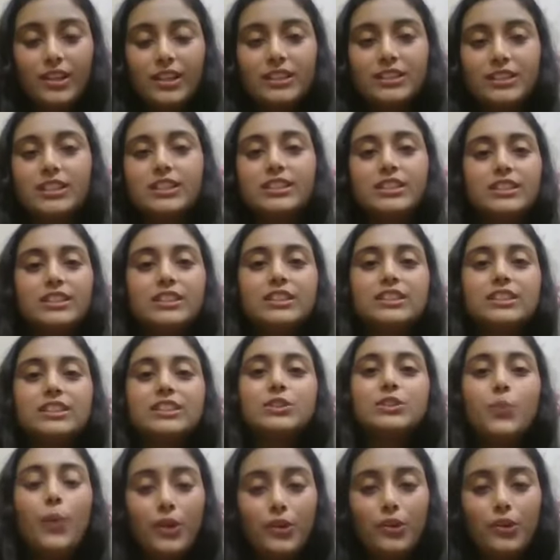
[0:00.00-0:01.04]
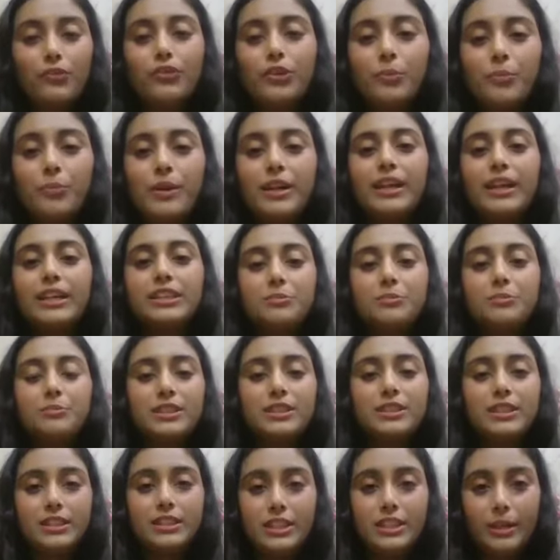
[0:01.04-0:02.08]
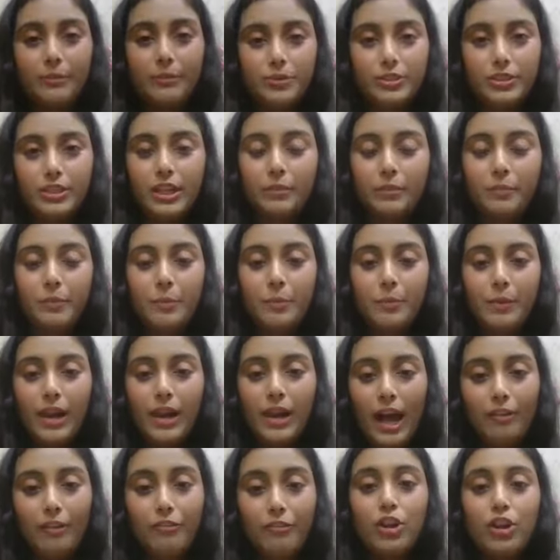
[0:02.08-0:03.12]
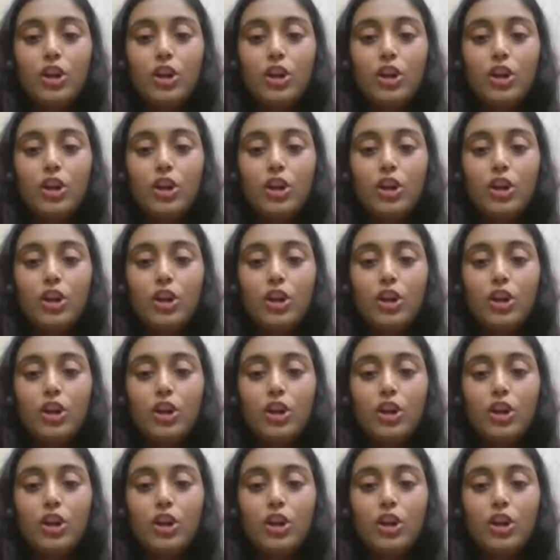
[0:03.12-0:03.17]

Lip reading: This is one of the biggest misconception that people have.